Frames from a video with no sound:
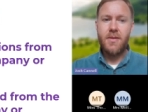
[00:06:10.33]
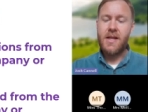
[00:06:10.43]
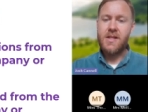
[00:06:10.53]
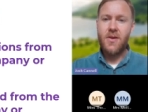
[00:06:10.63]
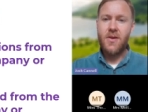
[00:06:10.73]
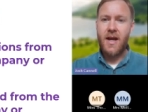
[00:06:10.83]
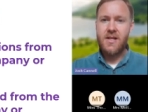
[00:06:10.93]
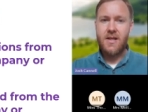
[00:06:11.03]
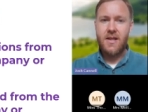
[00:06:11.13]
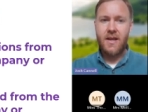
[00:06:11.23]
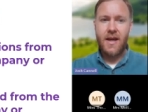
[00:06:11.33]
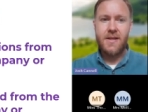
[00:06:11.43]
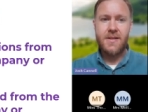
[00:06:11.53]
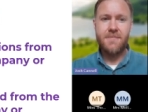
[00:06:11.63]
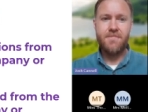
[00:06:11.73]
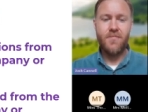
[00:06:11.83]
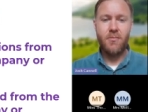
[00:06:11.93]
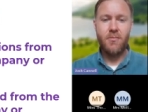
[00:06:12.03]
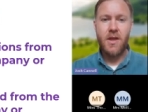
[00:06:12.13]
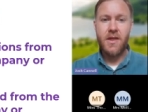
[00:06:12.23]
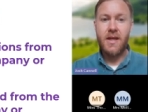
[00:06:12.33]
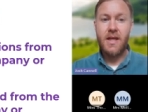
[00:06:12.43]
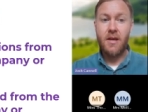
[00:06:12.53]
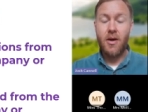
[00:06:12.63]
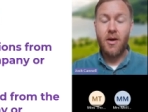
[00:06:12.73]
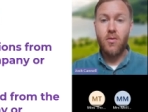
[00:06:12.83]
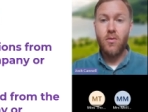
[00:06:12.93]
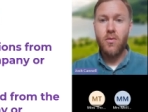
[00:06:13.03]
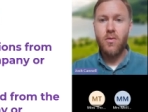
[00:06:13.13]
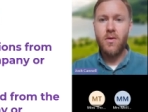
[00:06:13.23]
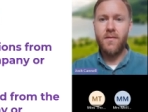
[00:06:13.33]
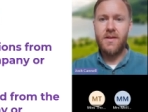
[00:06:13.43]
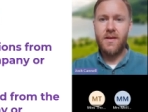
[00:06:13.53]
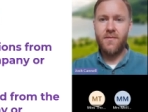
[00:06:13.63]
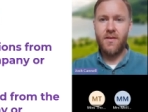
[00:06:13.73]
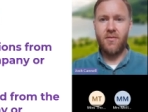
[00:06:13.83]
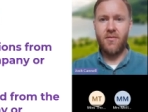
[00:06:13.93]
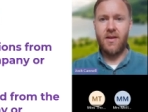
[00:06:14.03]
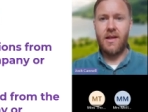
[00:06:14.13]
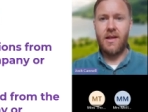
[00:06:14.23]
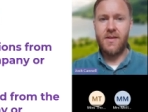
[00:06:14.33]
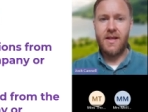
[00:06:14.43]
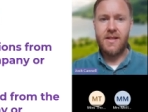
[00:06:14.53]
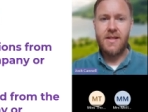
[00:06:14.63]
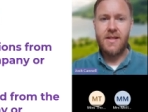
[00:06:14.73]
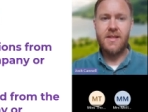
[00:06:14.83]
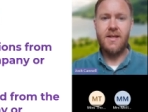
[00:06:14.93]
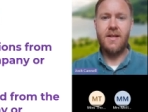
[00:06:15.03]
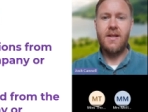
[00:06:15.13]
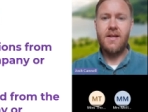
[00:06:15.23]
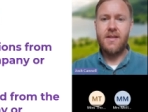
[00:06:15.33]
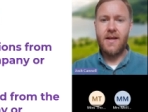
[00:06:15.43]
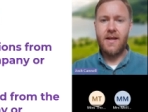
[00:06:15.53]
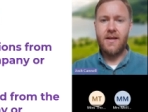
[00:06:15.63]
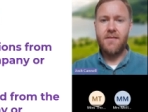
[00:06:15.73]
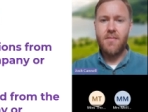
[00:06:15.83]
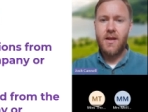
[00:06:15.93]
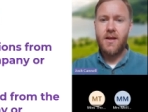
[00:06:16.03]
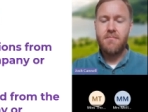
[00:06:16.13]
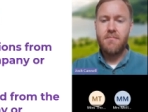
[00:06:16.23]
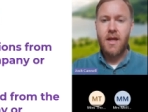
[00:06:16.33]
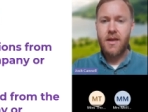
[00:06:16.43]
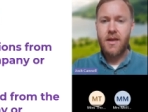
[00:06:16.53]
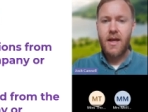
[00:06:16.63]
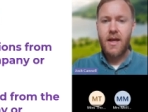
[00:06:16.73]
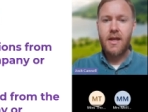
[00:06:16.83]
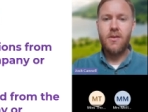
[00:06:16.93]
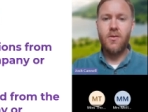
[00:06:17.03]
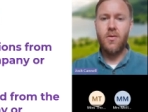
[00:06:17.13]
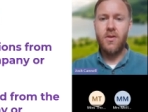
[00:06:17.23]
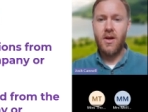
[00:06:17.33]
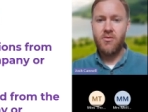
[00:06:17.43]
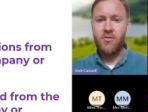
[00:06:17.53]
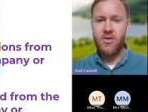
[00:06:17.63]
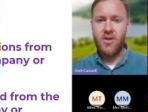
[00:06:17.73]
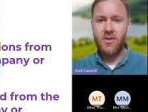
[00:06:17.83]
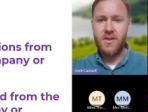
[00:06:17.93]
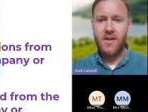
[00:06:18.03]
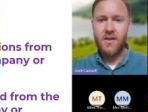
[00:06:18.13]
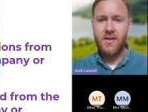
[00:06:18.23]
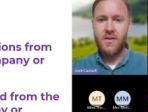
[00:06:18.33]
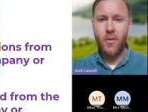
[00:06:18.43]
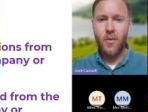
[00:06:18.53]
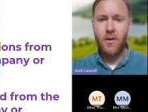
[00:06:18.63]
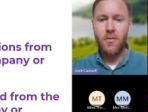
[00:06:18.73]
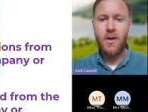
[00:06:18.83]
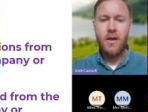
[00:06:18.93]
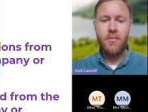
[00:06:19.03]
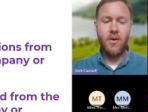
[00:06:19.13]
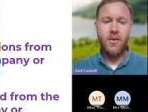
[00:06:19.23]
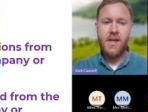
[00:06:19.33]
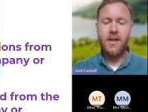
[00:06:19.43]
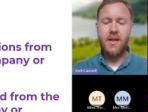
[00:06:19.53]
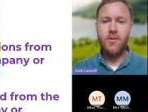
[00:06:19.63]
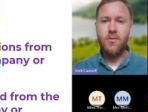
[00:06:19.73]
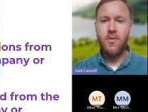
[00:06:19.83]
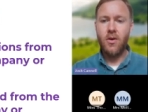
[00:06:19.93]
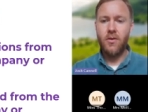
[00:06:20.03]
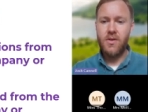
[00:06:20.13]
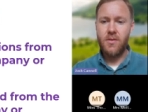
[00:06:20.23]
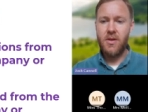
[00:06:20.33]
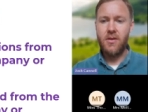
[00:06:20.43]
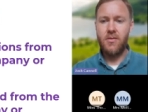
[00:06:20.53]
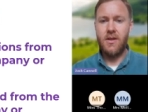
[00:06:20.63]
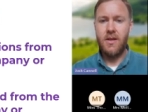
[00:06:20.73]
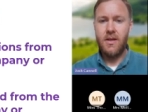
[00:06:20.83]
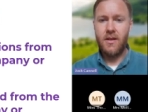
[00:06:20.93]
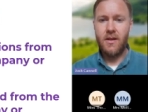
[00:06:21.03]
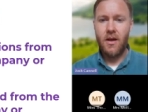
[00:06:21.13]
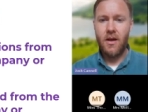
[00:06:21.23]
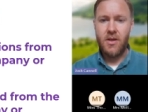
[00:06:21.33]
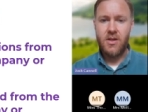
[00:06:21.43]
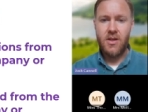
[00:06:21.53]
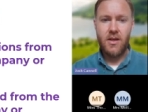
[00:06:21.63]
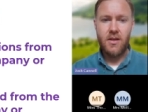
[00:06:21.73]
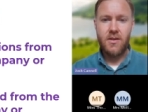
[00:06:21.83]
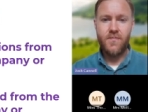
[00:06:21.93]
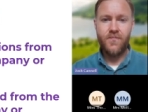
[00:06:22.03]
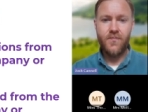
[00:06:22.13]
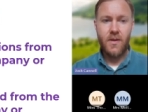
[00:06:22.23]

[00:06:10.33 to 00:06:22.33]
But that's not actually the case. We're thinking about all of the different greenhouse gases. So that can be methane or nitrous oxide as well, because they can all contribute to climate change.